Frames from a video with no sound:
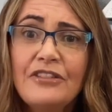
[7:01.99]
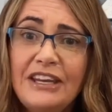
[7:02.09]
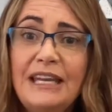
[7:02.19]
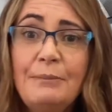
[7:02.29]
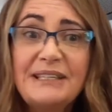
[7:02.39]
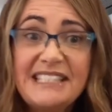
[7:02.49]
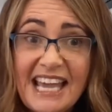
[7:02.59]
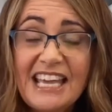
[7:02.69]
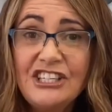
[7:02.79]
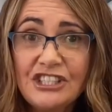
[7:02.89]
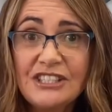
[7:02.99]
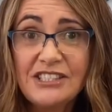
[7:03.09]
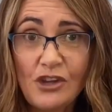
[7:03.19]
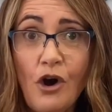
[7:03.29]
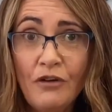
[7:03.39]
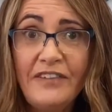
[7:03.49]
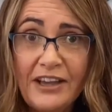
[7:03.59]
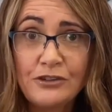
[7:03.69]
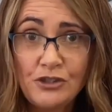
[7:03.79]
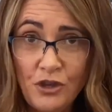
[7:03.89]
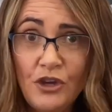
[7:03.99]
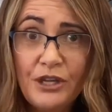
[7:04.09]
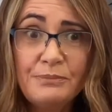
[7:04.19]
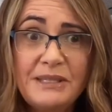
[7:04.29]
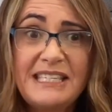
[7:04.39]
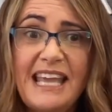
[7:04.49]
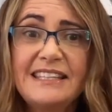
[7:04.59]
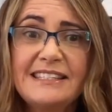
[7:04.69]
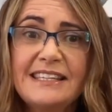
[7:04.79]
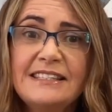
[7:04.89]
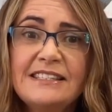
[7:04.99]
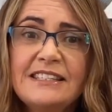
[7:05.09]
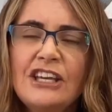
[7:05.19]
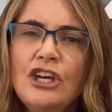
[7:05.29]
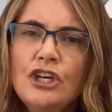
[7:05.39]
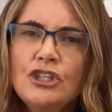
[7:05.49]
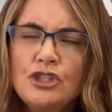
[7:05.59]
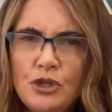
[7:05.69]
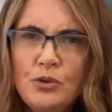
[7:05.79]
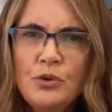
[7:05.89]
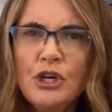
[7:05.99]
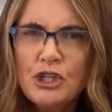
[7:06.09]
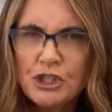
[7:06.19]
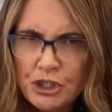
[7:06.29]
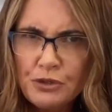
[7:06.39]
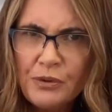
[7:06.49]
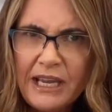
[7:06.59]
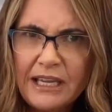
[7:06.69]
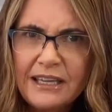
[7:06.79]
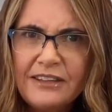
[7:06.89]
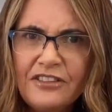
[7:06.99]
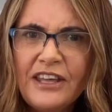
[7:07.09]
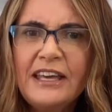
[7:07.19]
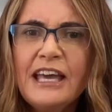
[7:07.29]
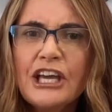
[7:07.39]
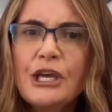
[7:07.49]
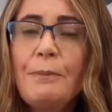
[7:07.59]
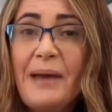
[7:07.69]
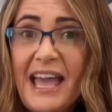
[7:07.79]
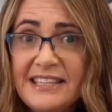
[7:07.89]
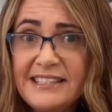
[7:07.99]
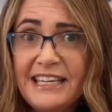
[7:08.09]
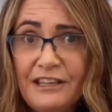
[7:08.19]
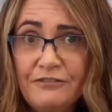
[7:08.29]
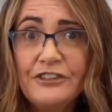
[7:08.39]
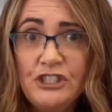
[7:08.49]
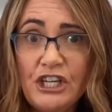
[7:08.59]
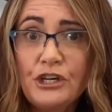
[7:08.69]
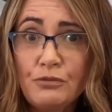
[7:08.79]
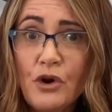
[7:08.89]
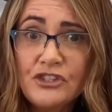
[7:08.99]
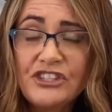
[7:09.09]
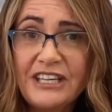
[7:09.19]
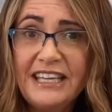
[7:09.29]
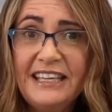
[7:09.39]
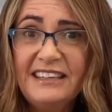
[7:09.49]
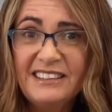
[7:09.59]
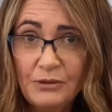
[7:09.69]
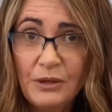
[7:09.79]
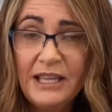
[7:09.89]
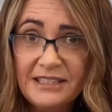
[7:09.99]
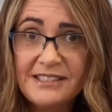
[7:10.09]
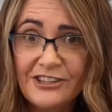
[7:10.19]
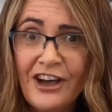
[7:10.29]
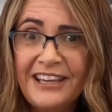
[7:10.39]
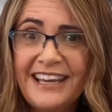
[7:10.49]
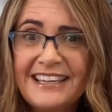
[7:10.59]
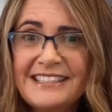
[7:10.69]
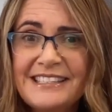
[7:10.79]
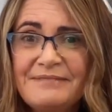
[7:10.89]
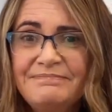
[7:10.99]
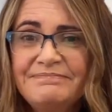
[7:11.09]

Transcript: the limitations of our circumstances to shrink the capacity for generosity inside us.